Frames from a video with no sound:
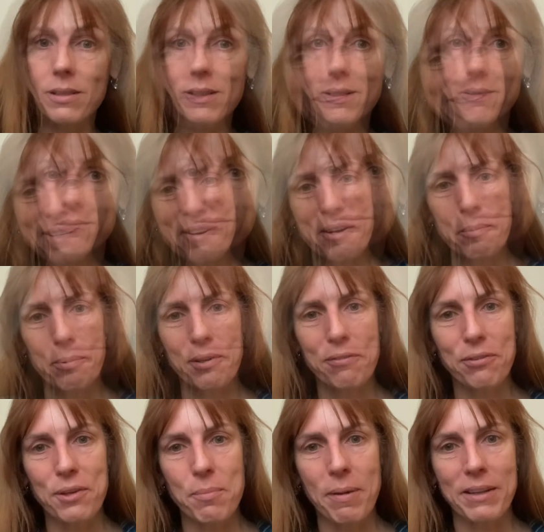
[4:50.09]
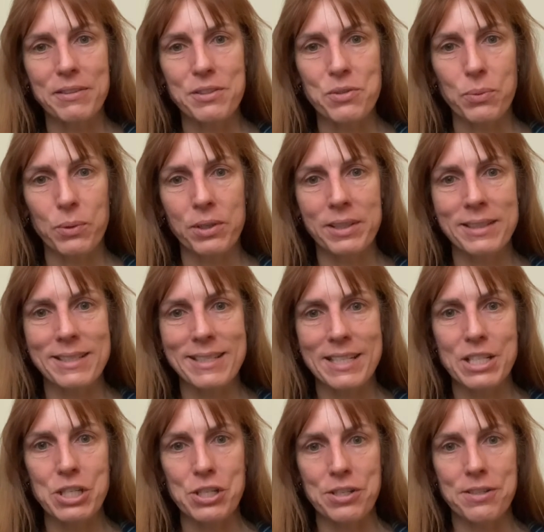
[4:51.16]
Well, I talk briefly about this
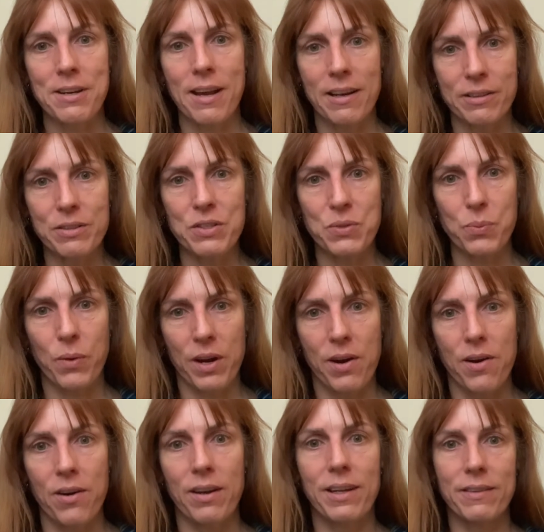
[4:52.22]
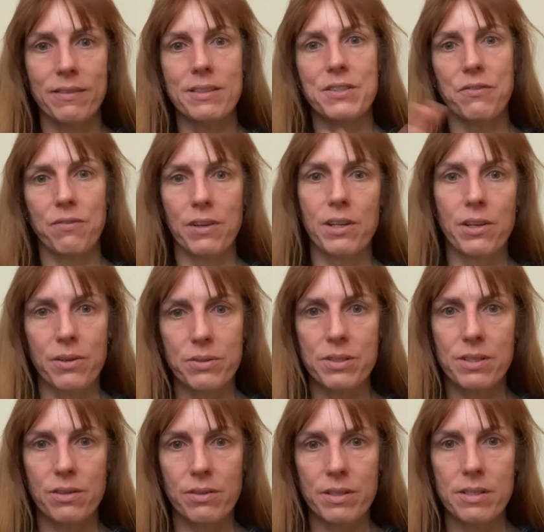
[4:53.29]
organization elsewhere in this video
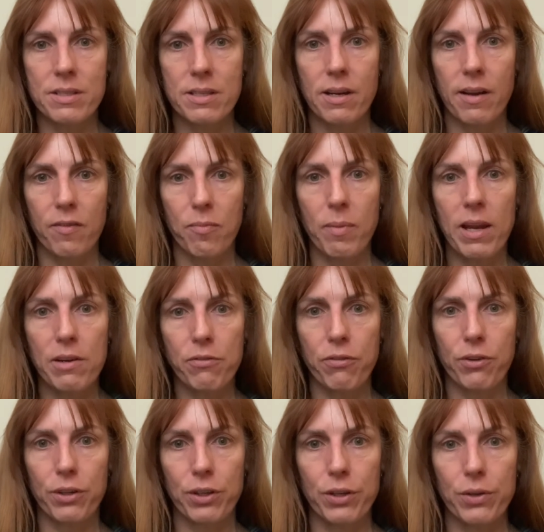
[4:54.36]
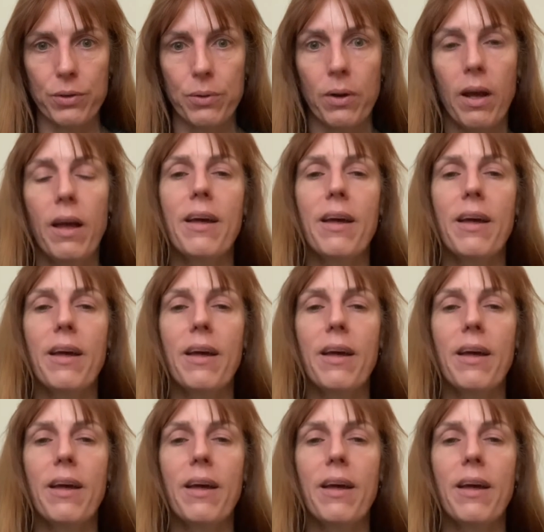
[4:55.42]
series that I've made for you.